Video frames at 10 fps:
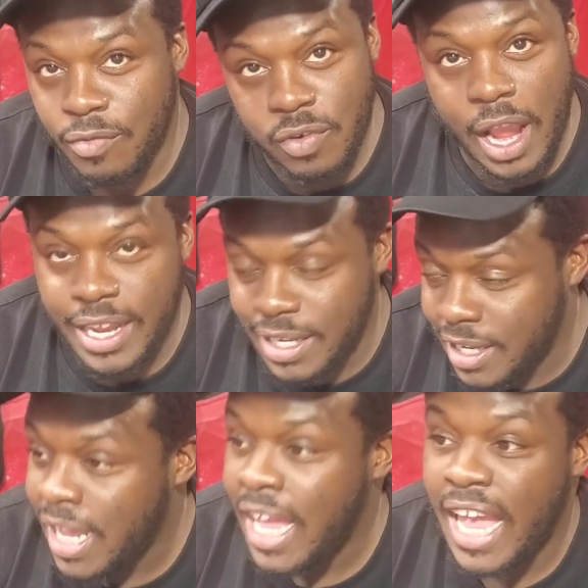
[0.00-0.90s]

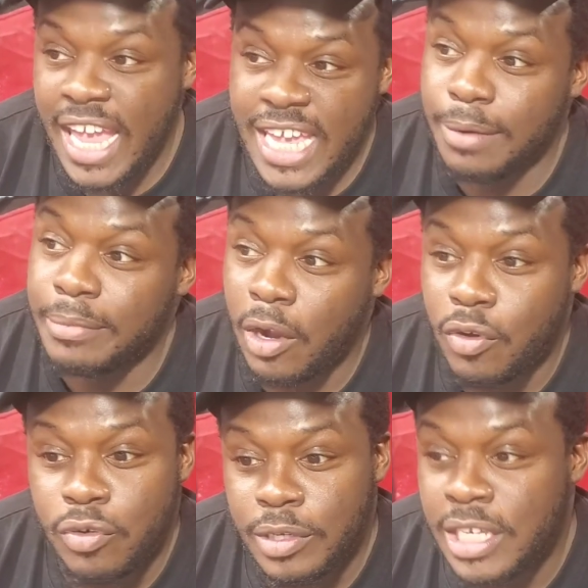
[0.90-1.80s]
Right. And I'm not
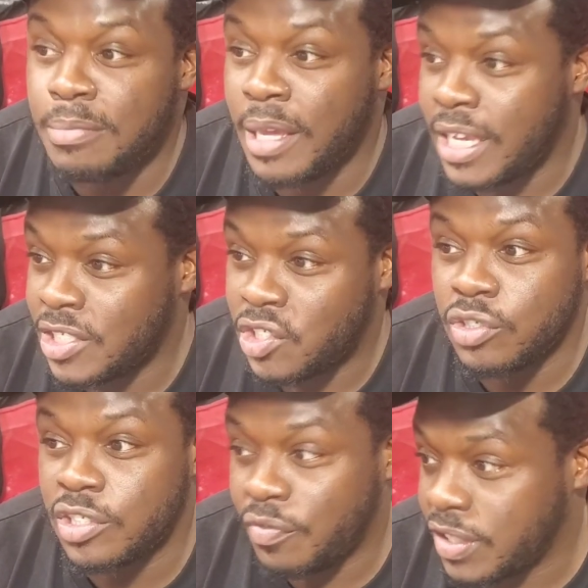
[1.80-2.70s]
going to keep making
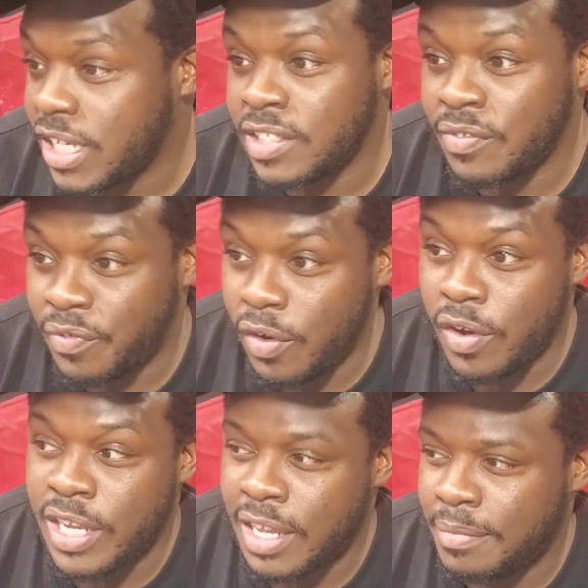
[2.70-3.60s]
excuses for Tyson
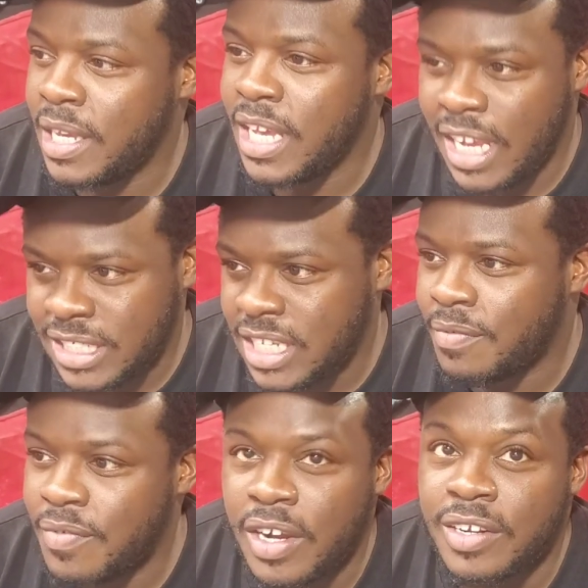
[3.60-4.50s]
Fury. I mean, he got to
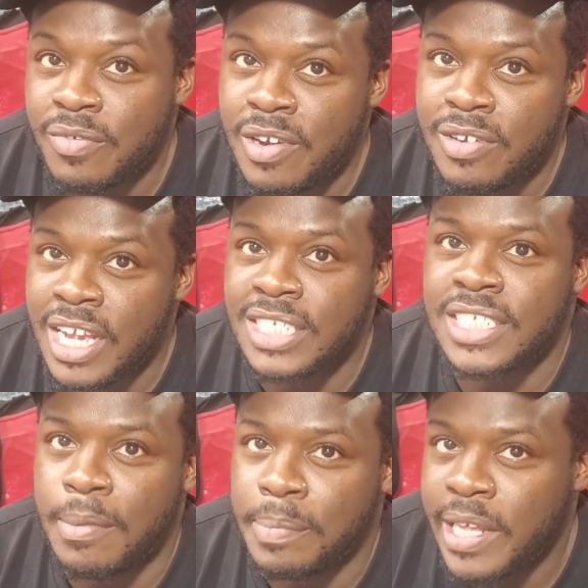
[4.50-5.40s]
stop fucking around. He got to
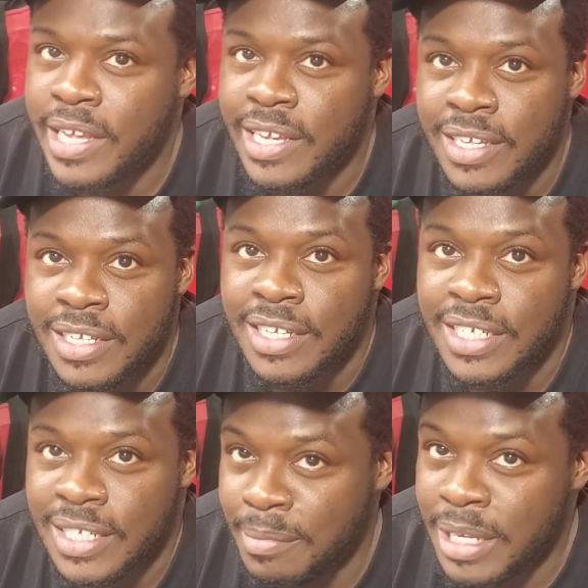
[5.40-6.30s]
stop playing.
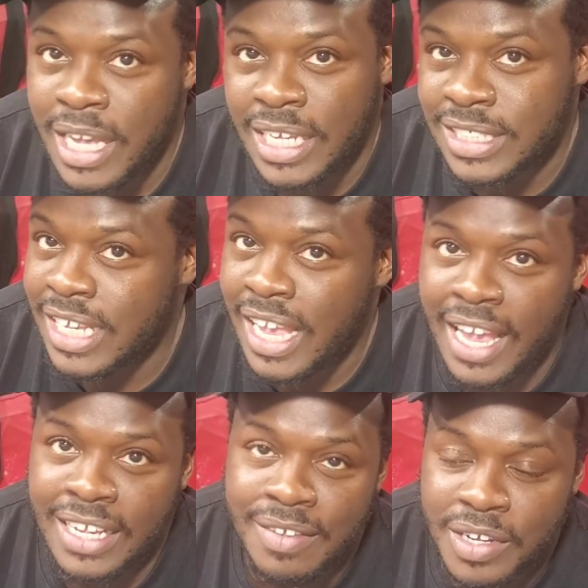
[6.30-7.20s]
I mean, he got to stay
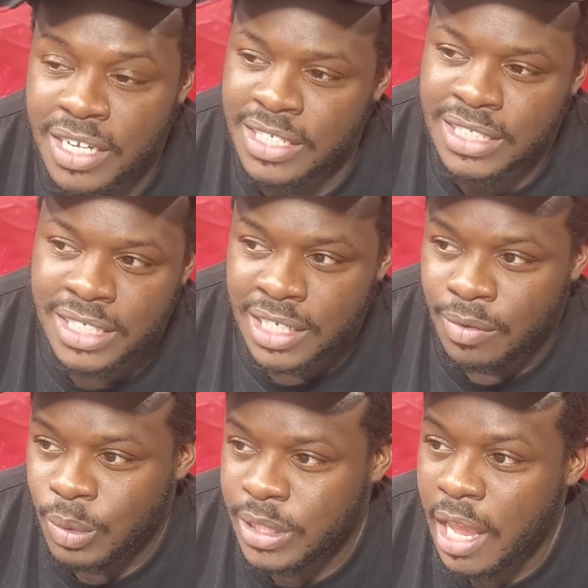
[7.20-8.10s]
active because
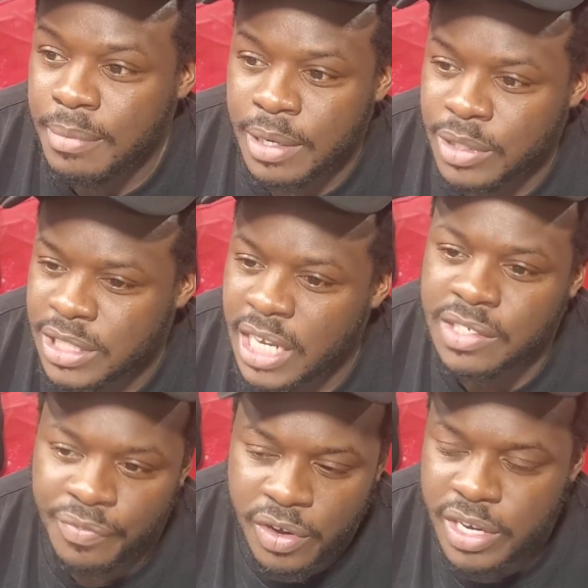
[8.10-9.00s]
what's happening with
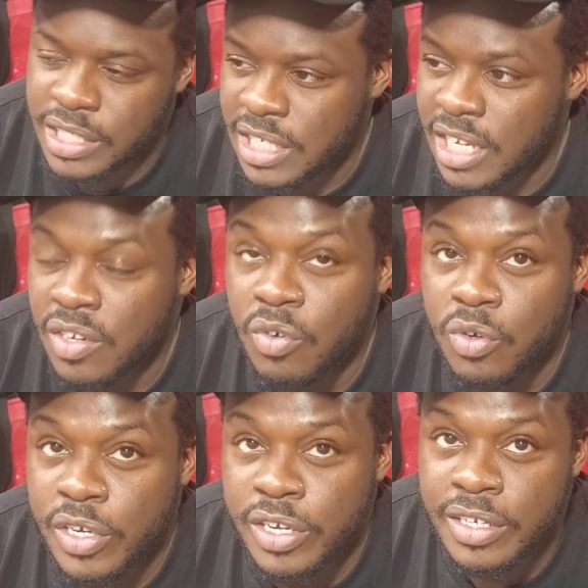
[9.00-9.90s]
Tyson Fury is he's getting
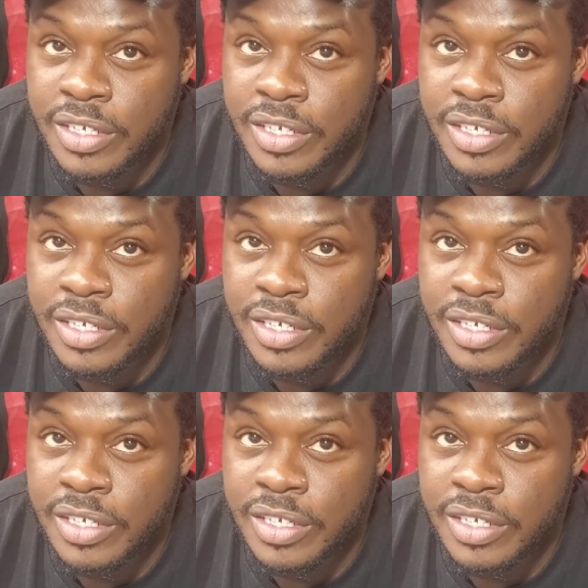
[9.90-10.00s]
older.